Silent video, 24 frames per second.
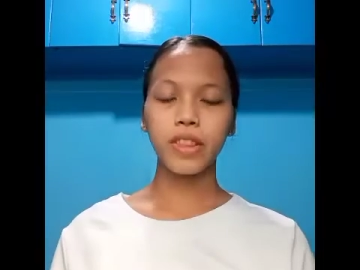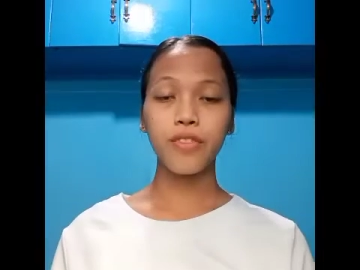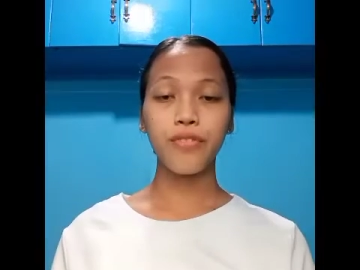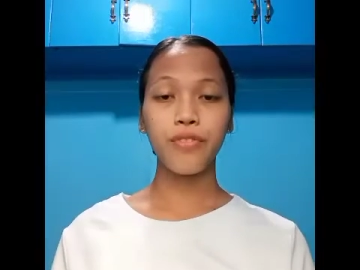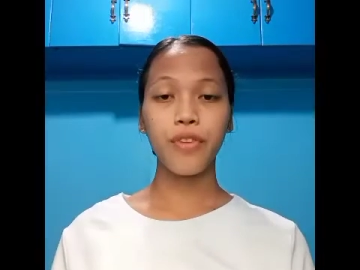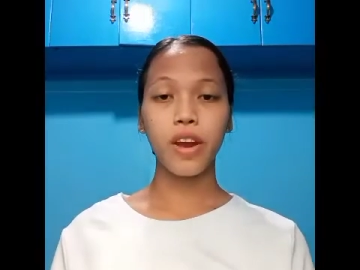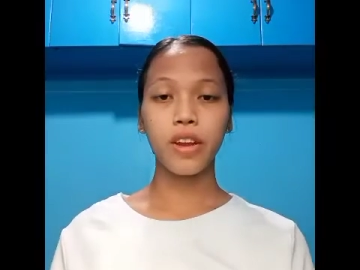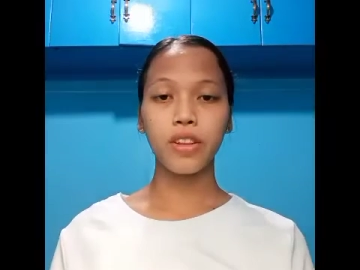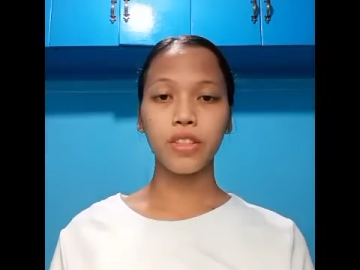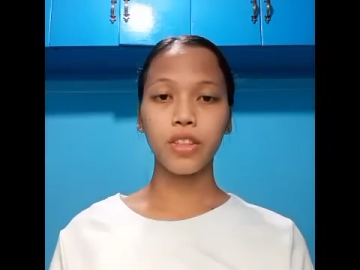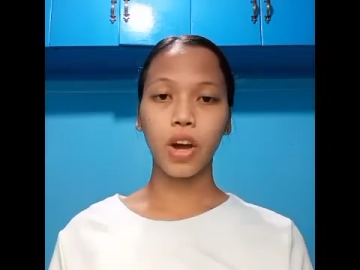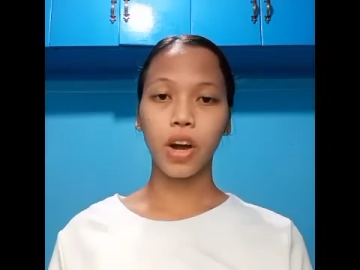
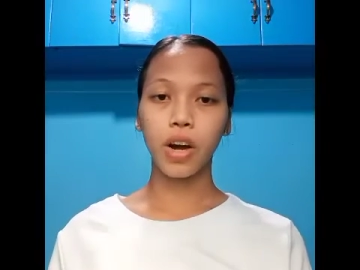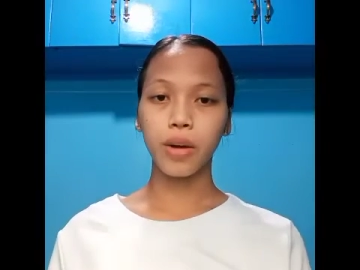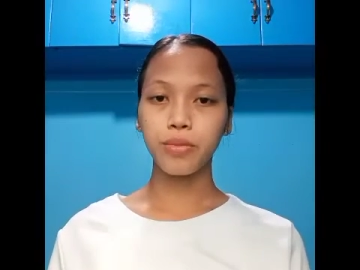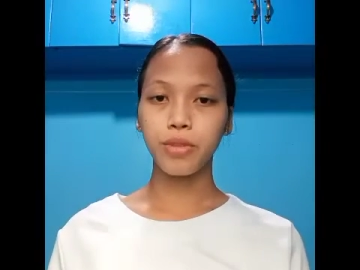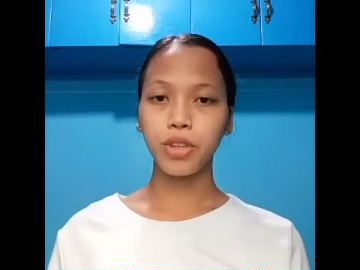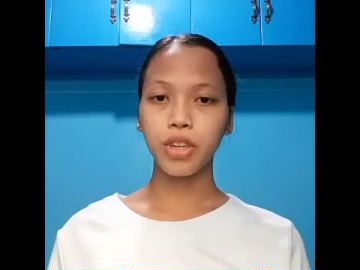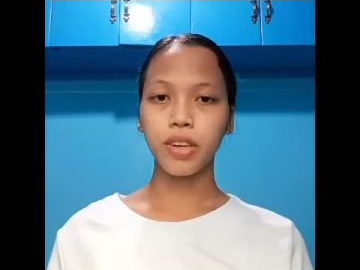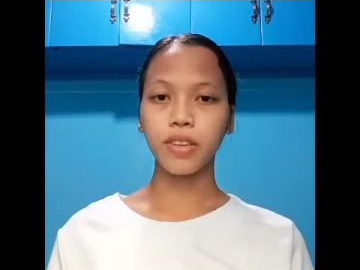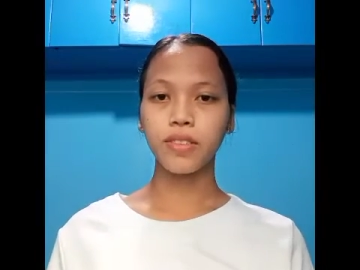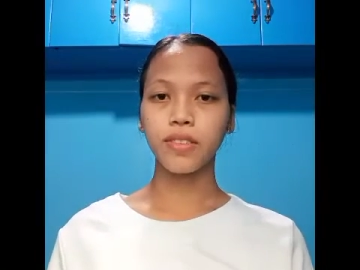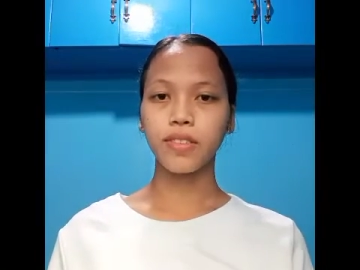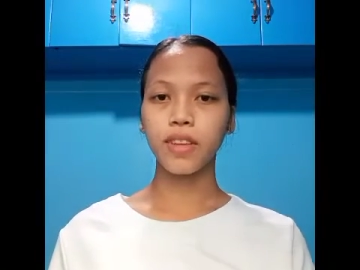different
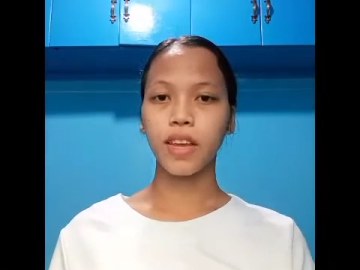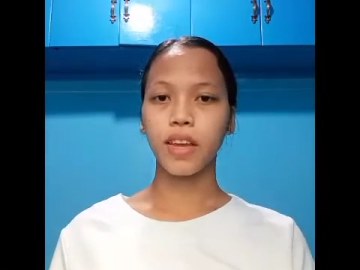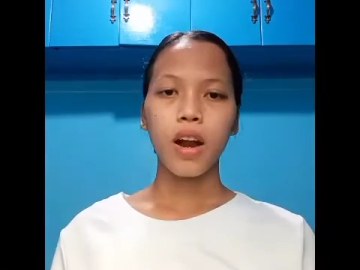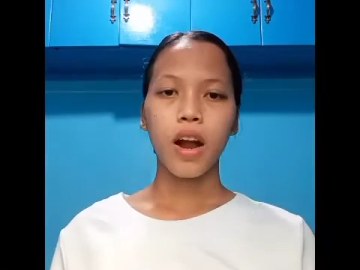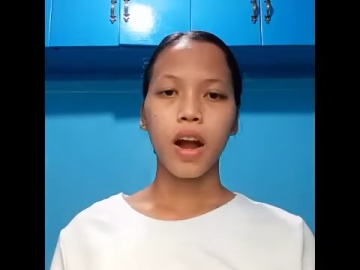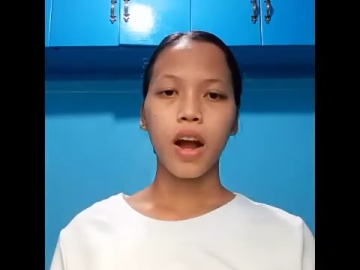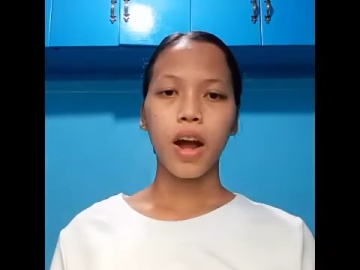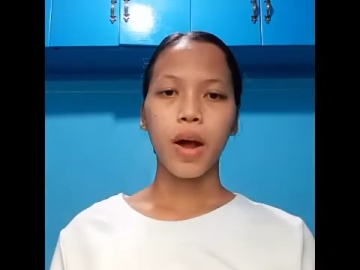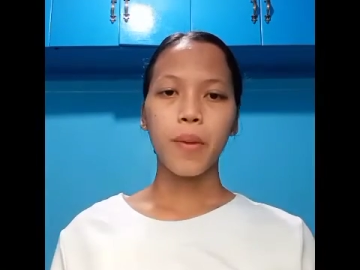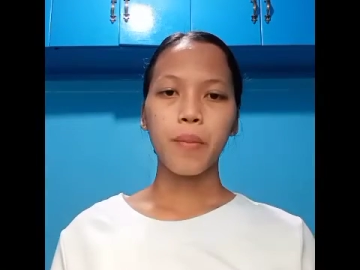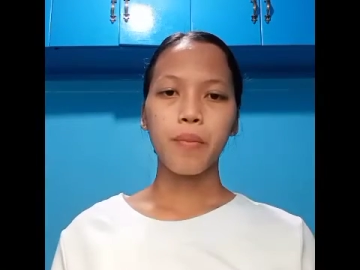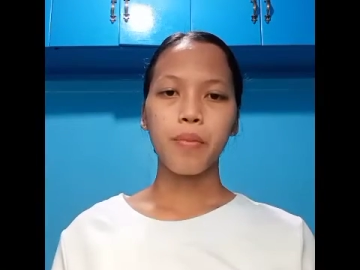objects
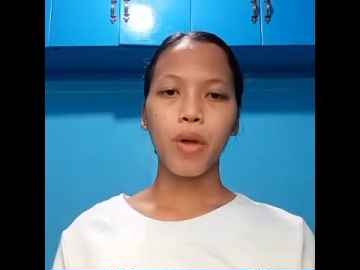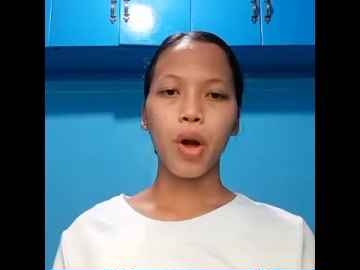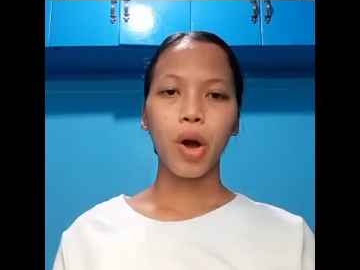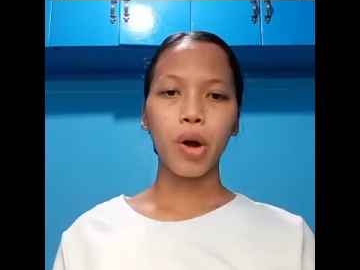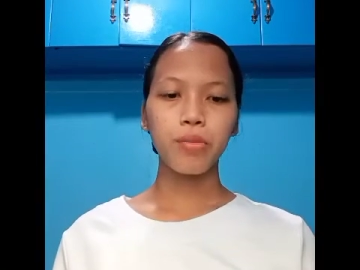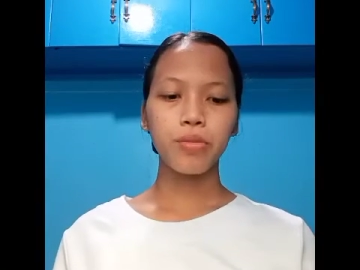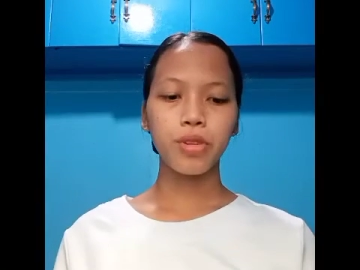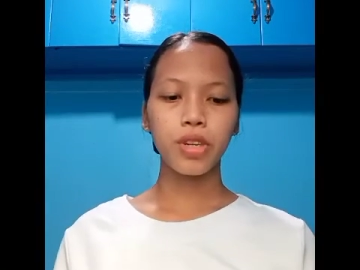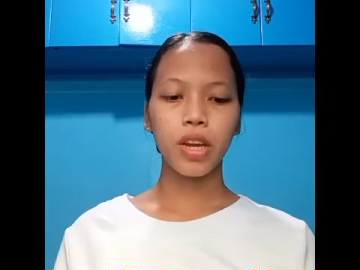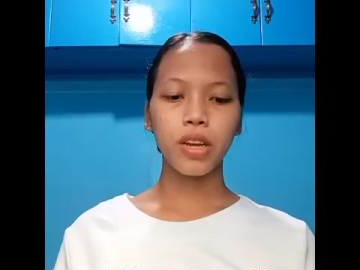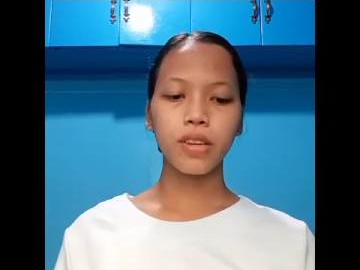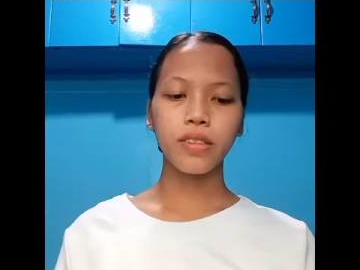and
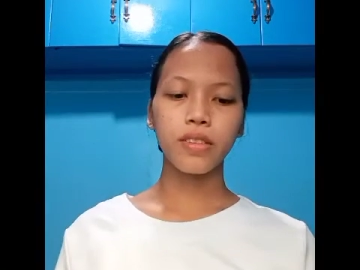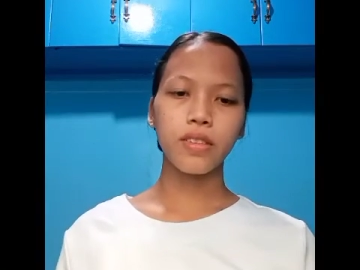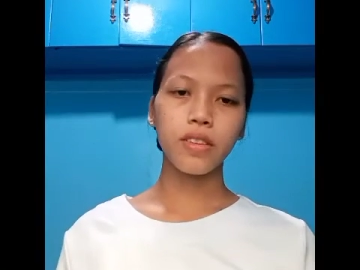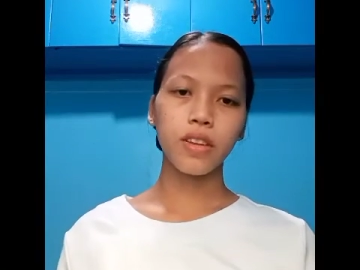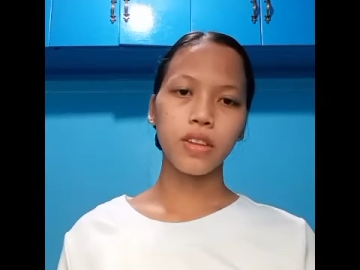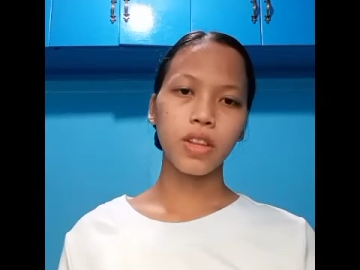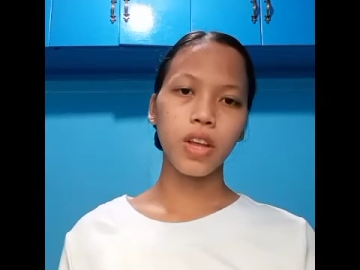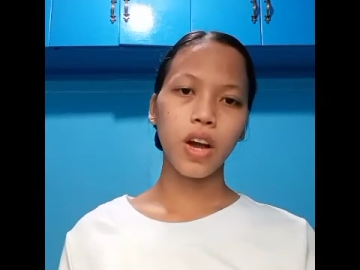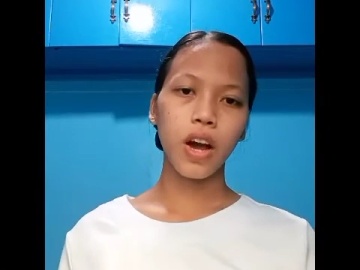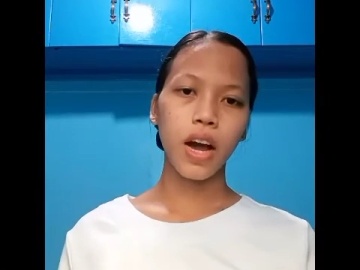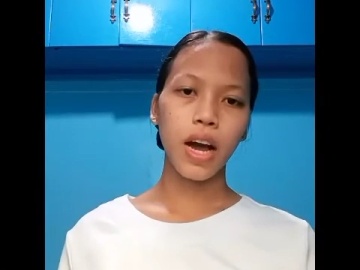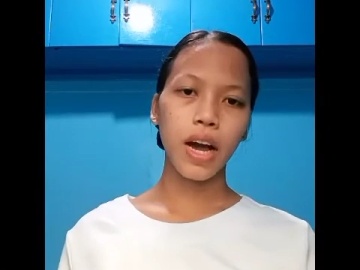objects
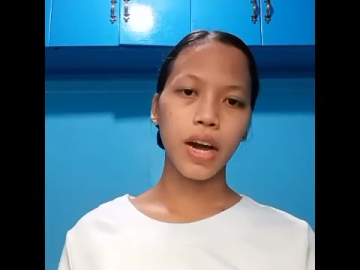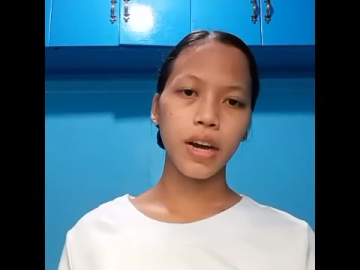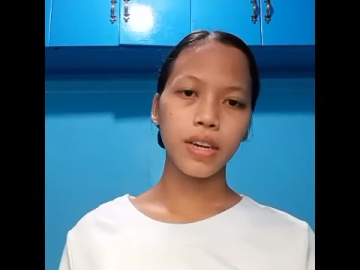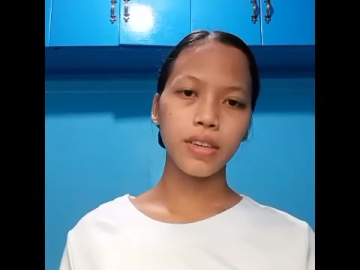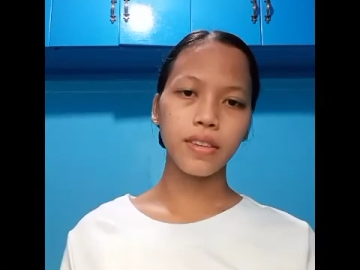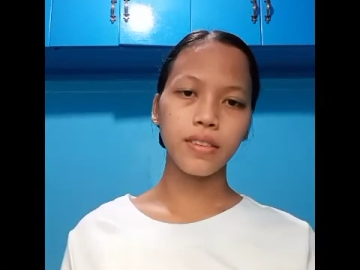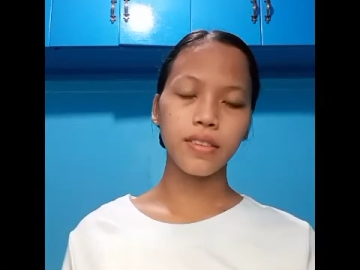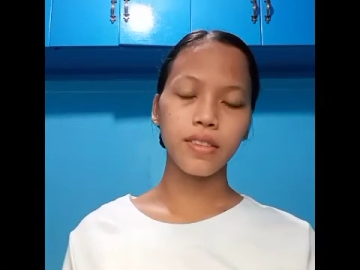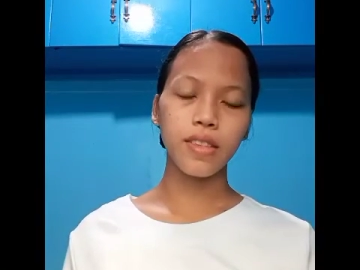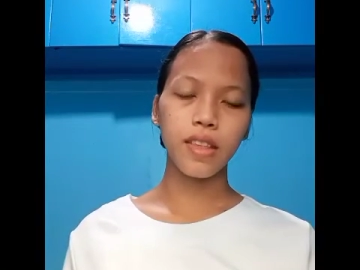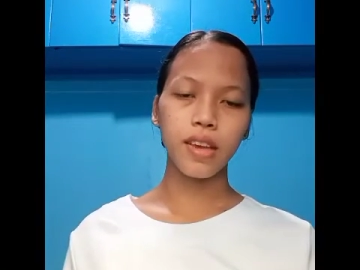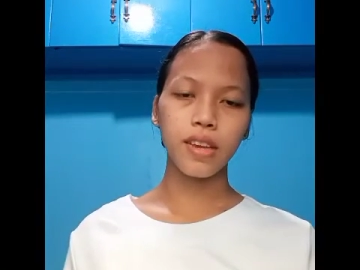that
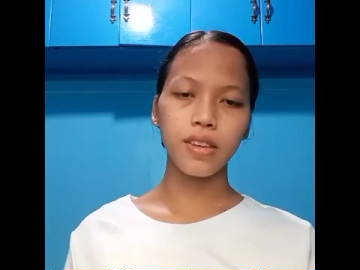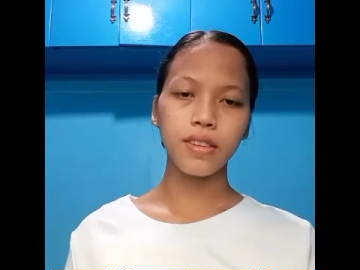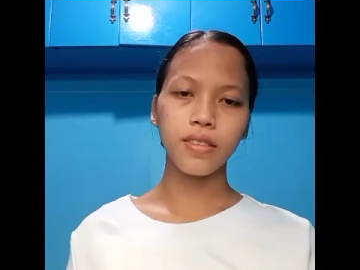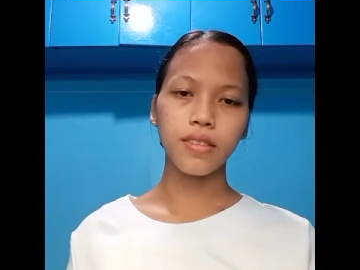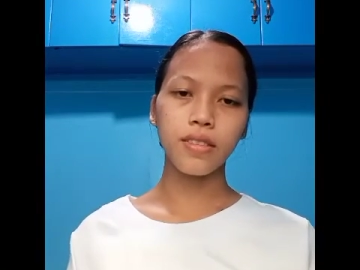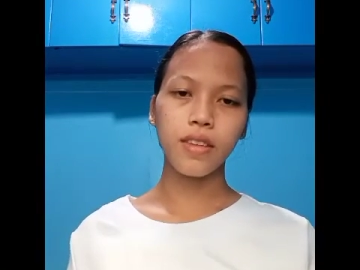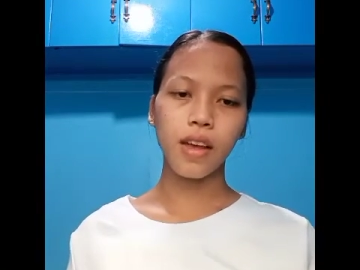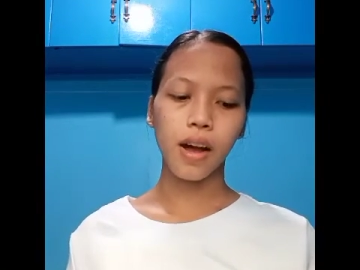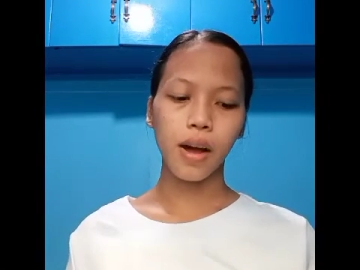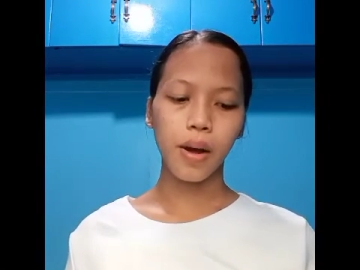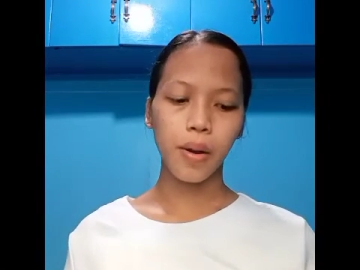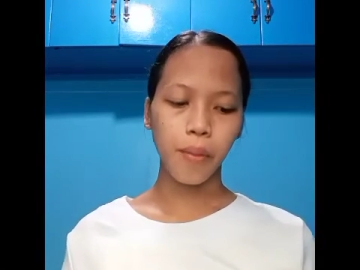has
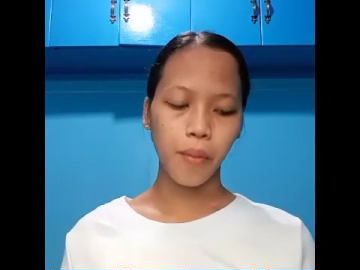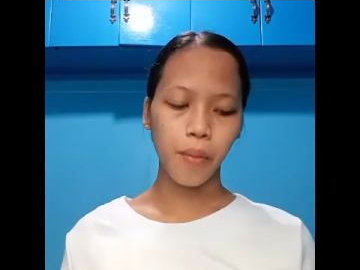this